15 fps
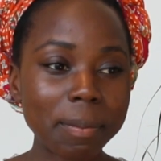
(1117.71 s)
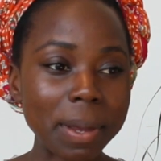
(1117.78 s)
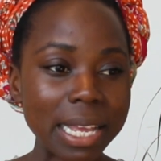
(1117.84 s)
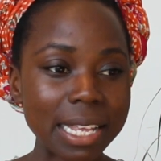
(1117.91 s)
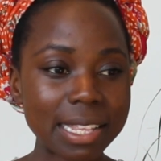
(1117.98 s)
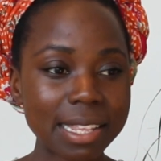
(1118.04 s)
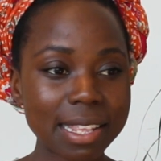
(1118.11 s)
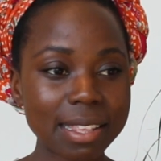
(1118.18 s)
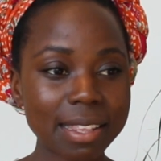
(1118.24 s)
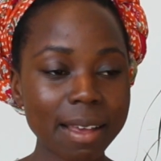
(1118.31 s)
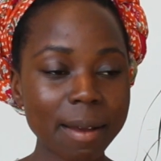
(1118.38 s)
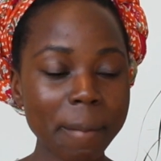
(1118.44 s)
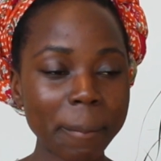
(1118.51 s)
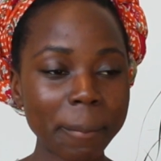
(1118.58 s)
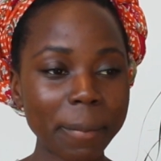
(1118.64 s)
bases
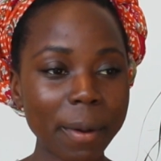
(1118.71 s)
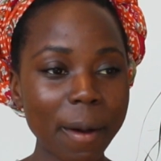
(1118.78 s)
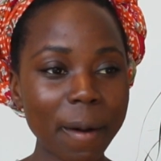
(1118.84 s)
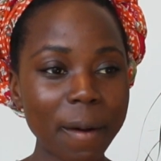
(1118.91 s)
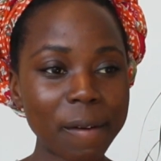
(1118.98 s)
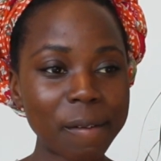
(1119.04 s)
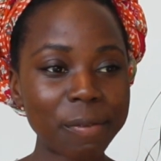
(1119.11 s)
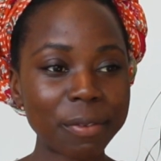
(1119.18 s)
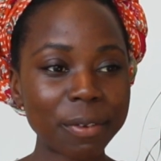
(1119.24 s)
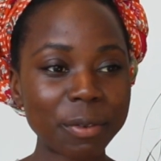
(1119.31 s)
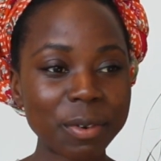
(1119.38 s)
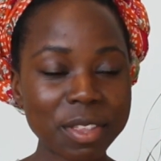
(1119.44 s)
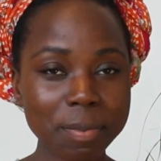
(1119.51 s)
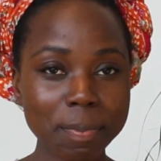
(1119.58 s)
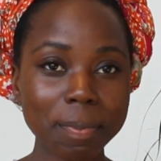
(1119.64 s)
um, of
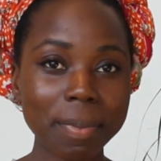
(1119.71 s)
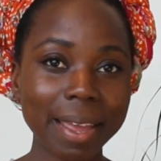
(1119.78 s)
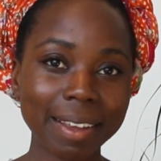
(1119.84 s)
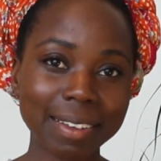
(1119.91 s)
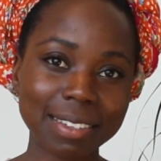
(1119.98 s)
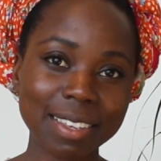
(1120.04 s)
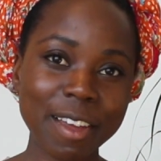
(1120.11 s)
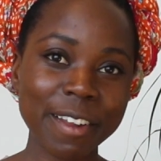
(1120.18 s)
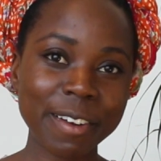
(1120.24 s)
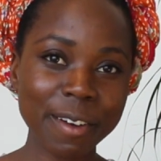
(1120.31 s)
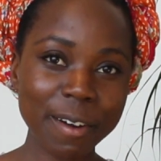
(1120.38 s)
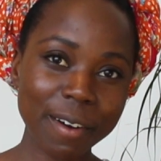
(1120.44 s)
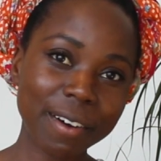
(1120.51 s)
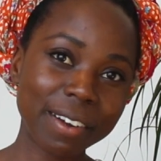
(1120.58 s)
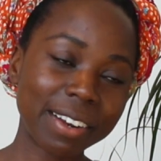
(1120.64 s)
respect
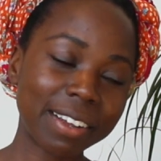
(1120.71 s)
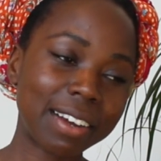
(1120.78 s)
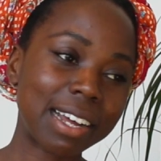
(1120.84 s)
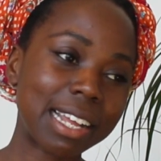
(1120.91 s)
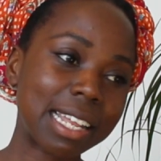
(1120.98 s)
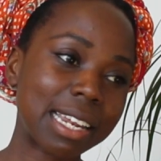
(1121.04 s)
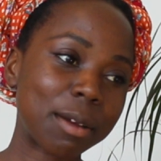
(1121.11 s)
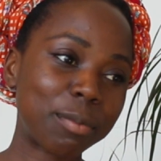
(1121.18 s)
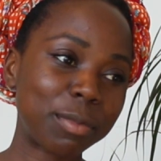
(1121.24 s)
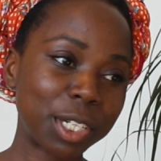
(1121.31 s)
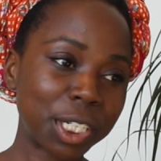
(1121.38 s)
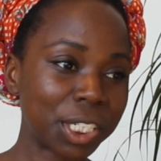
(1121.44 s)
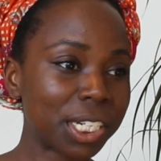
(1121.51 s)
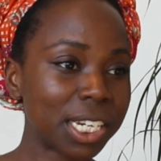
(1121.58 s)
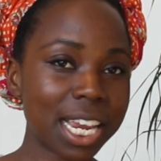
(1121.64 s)
and honor and
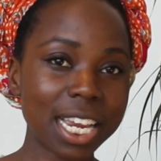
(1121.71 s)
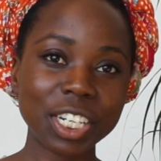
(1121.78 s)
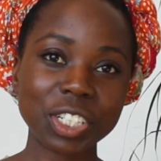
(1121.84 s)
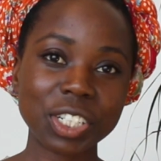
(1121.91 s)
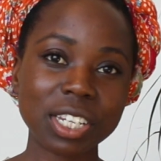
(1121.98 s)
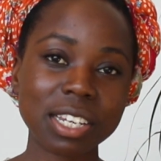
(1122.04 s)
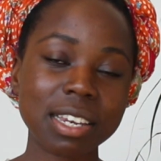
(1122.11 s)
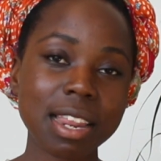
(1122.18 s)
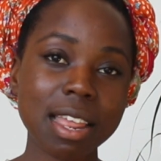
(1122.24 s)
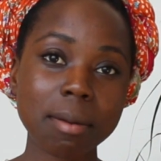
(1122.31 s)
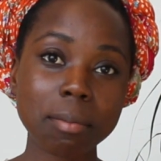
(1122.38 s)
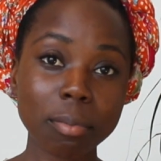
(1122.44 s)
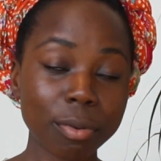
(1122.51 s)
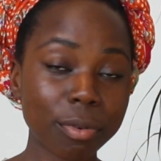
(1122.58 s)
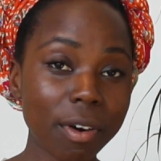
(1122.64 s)
appreciation
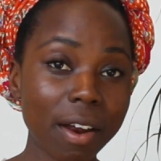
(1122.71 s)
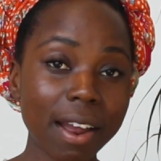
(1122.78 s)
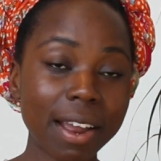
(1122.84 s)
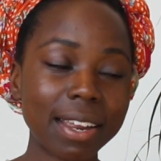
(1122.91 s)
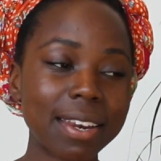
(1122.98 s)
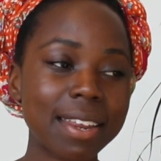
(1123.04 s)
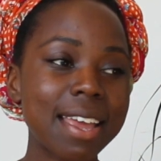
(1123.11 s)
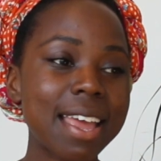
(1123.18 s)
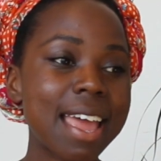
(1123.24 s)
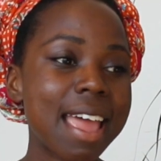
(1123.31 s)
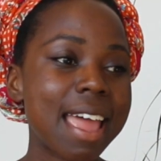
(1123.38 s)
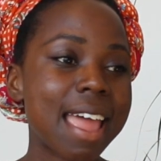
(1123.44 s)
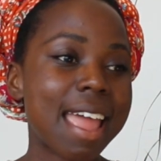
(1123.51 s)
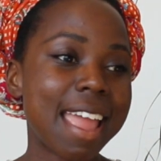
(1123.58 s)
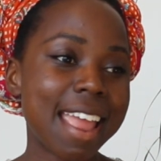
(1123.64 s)
and pride
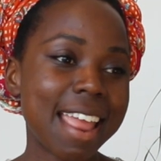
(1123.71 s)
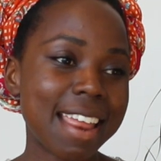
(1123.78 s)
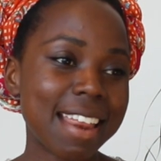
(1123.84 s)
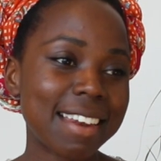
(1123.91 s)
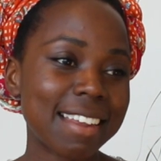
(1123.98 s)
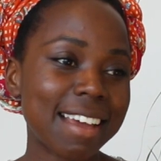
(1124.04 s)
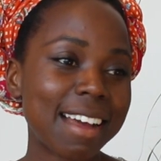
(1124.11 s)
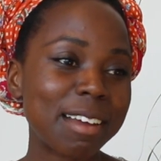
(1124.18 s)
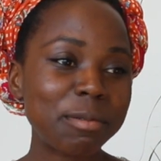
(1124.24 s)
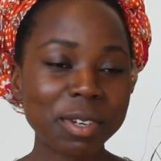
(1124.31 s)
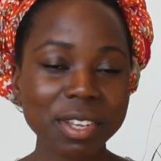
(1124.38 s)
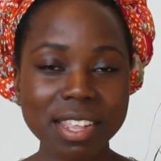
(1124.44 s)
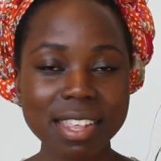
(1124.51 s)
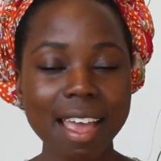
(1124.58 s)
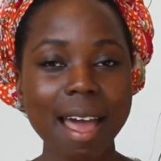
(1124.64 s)
and
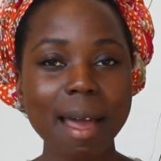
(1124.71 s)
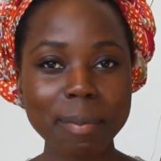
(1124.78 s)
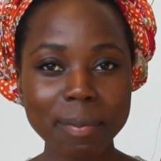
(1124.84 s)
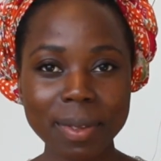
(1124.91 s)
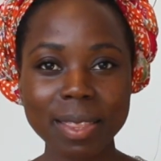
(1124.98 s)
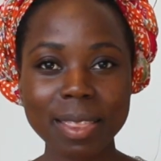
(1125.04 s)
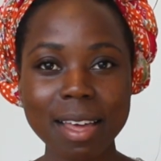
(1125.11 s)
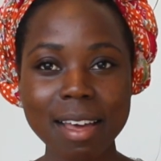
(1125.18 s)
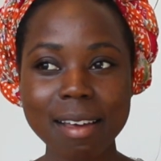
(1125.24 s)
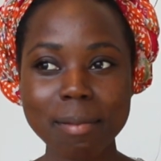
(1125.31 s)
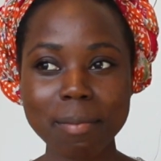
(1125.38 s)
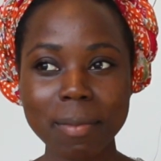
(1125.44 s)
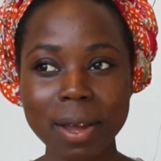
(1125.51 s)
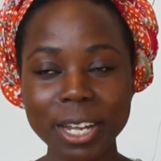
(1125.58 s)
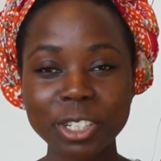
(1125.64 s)
I'm just happy
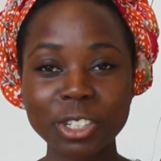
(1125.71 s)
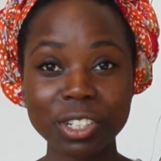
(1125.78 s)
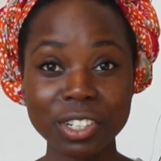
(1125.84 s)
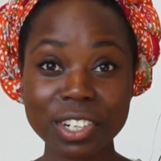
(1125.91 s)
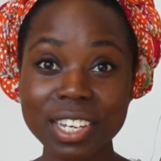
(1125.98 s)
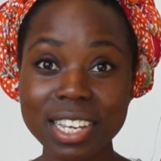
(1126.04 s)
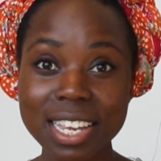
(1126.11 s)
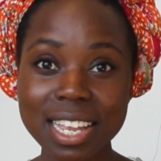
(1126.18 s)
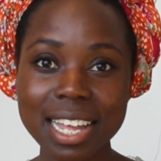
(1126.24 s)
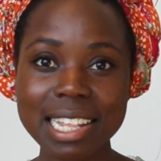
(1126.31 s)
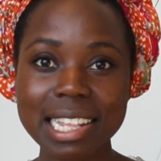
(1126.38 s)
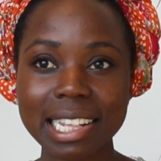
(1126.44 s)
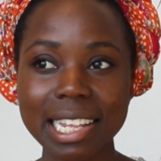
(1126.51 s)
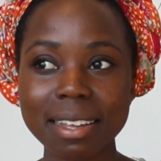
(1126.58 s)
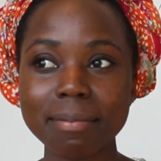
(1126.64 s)
that my journey
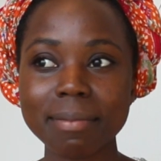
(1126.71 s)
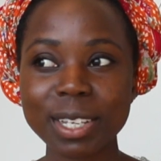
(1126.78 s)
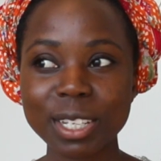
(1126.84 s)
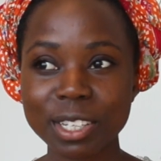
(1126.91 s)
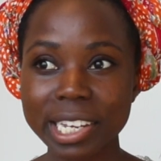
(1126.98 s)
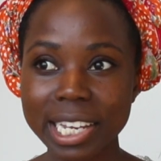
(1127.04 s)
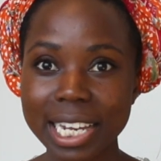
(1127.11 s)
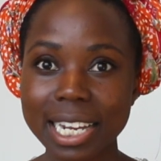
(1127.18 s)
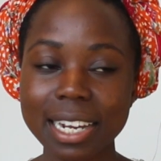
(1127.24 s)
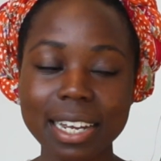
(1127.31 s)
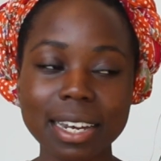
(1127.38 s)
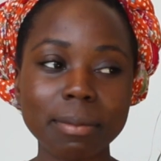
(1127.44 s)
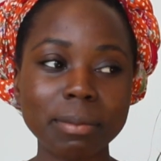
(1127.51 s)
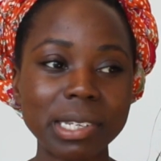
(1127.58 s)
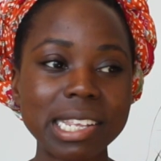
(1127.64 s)
has led me to here
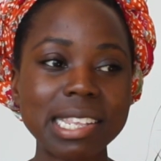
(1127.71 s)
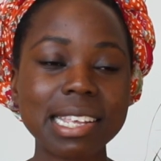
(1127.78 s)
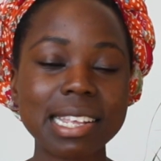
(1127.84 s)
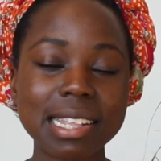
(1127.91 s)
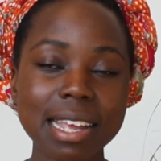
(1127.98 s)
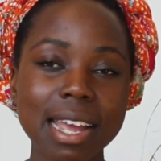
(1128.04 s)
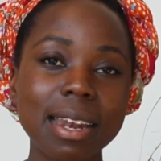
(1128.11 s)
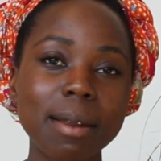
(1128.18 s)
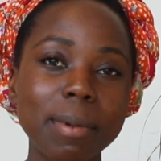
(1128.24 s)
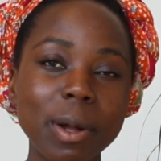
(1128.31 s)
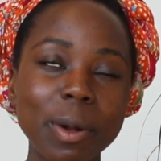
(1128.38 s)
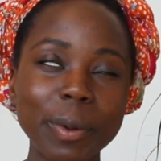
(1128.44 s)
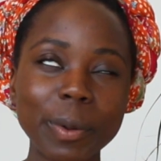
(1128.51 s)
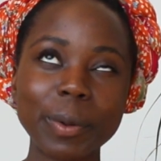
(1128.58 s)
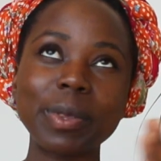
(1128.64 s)
and I'm just excited
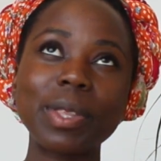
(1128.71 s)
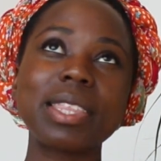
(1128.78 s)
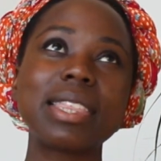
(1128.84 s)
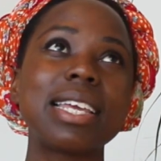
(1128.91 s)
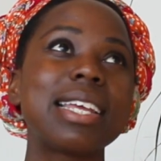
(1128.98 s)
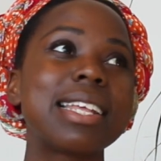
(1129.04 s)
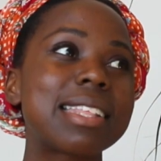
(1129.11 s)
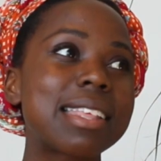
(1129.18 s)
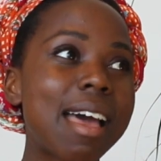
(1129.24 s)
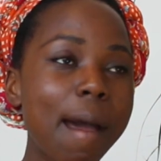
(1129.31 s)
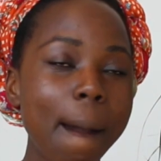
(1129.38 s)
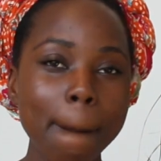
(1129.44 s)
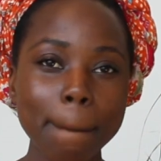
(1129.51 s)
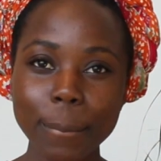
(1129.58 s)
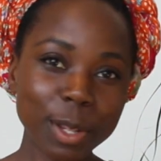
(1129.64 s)
about all the things
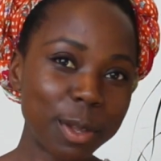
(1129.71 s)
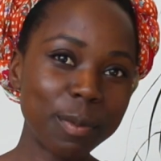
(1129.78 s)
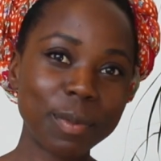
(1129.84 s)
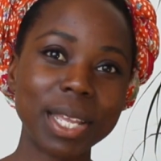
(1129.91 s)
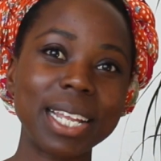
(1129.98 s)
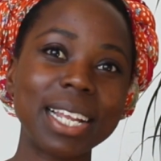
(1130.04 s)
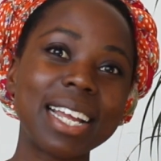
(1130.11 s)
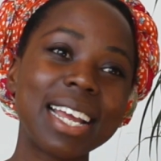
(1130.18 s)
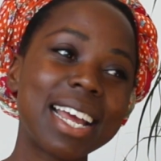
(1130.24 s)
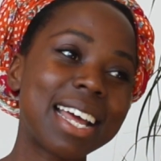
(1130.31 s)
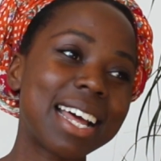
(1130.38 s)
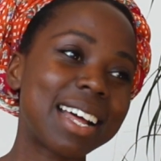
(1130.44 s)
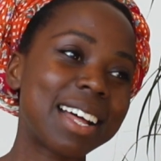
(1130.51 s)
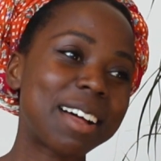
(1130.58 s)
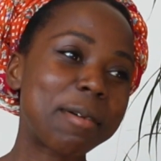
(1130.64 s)
blooming,
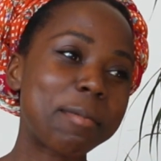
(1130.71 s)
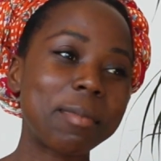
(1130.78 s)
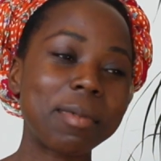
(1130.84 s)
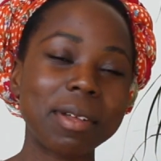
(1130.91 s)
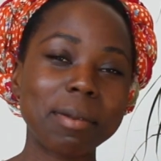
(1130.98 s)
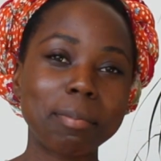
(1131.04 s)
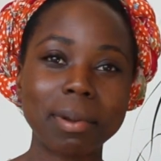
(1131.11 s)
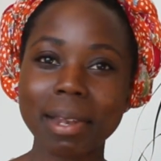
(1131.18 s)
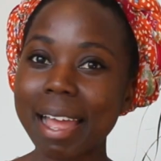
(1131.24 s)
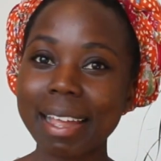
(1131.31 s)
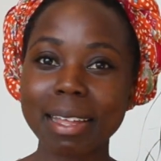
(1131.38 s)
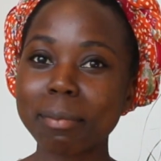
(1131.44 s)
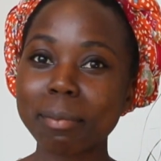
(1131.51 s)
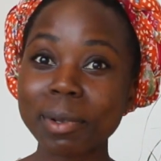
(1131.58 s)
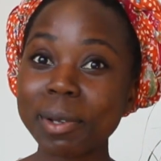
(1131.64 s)
uh,
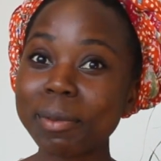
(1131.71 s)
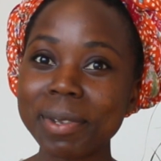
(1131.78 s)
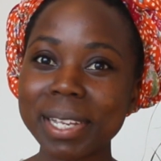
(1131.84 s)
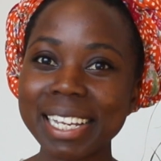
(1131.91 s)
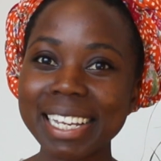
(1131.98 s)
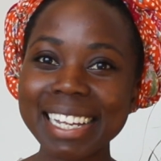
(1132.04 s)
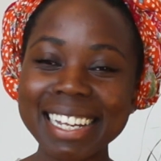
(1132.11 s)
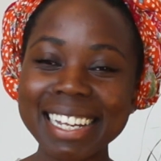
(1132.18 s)
black and blooming